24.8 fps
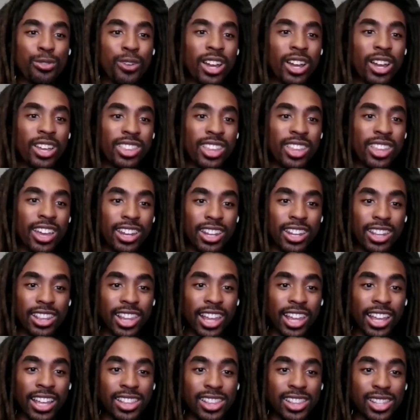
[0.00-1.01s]
find that
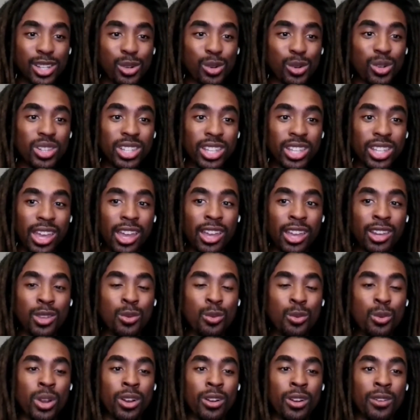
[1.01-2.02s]
like literally
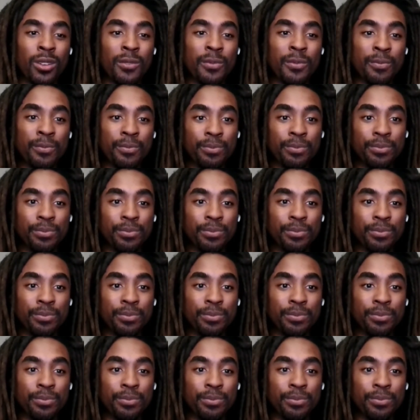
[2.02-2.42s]
anywhere.